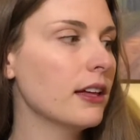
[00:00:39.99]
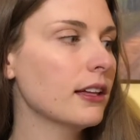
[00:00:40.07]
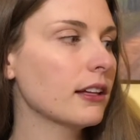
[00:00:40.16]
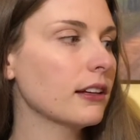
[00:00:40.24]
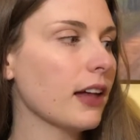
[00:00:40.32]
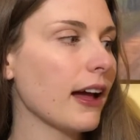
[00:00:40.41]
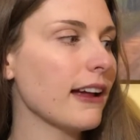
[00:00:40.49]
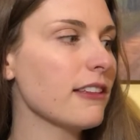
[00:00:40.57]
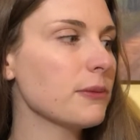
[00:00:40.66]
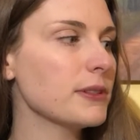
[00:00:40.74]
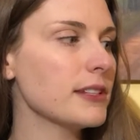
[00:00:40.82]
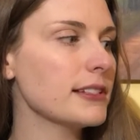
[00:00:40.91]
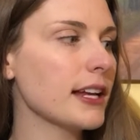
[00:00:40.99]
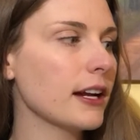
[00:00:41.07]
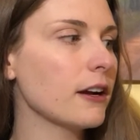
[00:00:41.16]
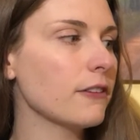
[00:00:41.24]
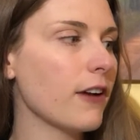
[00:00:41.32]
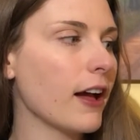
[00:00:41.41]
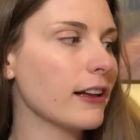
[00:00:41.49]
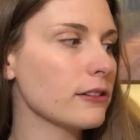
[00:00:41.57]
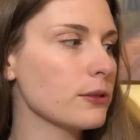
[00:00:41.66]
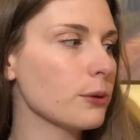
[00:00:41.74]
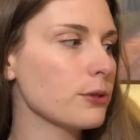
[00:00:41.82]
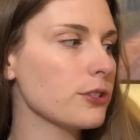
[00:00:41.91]
Goliath was a terrifying
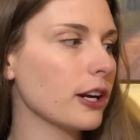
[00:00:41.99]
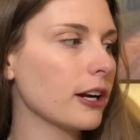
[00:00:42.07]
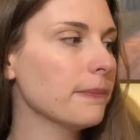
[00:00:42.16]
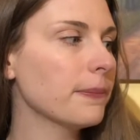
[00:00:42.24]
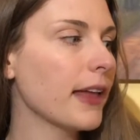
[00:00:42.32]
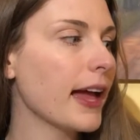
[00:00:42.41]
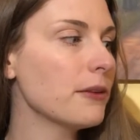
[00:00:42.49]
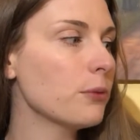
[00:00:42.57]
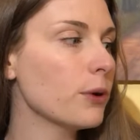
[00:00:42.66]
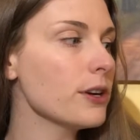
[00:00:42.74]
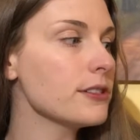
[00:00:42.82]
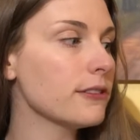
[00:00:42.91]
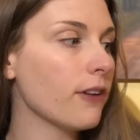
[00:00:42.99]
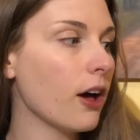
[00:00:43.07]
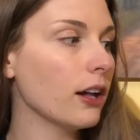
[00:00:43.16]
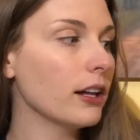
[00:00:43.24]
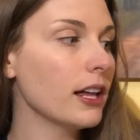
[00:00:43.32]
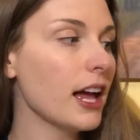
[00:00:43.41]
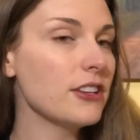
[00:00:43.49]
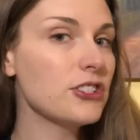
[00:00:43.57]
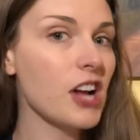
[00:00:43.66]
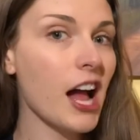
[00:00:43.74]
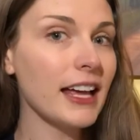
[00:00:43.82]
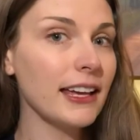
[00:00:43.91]
soldier, and worst of all, a
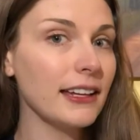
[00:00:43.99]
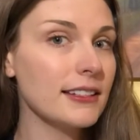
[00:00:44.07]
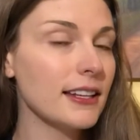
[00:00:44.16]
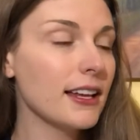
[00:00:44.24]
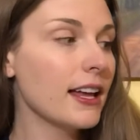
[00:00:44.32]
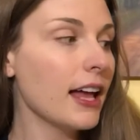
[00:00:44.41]
giant